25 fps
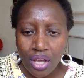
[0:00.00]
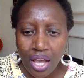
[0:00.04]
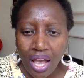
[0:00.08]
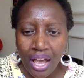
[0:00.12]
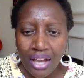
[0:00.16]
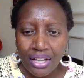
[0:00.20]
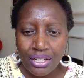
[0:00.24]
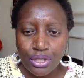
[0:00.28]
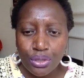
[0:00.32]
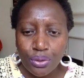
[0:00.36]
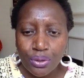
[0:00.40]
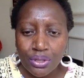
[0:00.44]

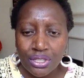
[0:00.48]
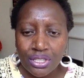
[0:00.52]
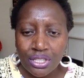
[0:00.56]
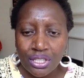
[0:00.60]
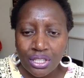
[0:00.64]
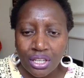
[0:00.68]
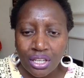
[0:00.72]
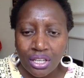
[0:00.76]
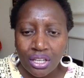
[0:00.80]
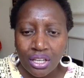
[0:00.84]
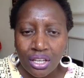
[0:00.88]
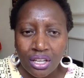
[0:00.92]

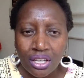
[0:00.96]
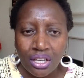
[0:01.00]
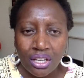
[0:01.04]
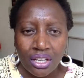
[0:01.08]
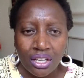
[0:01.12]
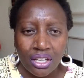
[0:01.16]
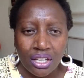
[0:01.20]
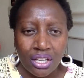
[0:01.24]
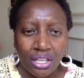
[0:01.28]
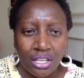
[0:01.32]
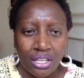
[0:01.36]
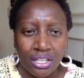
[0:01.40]
I-20,
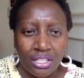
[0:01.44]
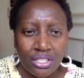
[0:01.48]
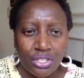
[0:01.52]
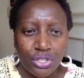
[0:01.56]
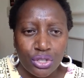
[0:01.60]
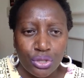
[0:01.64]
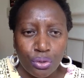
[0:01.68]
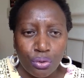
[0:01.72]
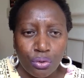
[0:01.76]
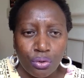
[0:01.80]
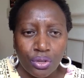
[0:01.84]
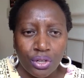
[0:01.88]
and it's
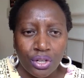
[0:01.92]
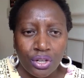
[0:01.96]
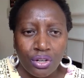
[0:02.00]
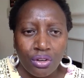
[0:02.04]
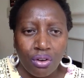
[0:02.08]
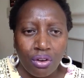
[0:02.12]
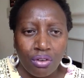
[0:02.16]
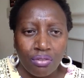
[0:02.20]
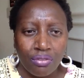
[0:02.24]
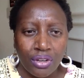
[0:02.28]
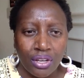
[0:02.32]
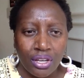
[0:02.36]
shown
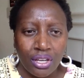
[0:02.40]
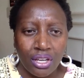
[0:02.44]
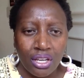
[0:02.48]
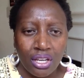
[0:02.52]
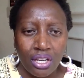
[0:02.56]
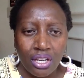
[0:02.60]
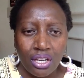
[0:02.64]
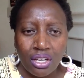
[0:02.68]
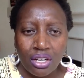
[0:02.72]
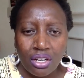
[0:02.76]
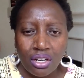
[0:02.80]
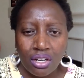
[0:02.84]
over
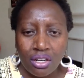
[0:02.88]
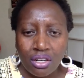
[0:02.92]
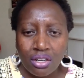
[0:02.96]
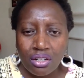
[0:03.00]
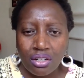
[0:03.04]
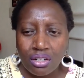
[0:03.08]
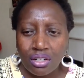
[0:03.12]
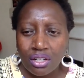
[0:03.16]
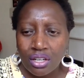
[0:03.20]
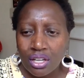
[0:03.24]
here.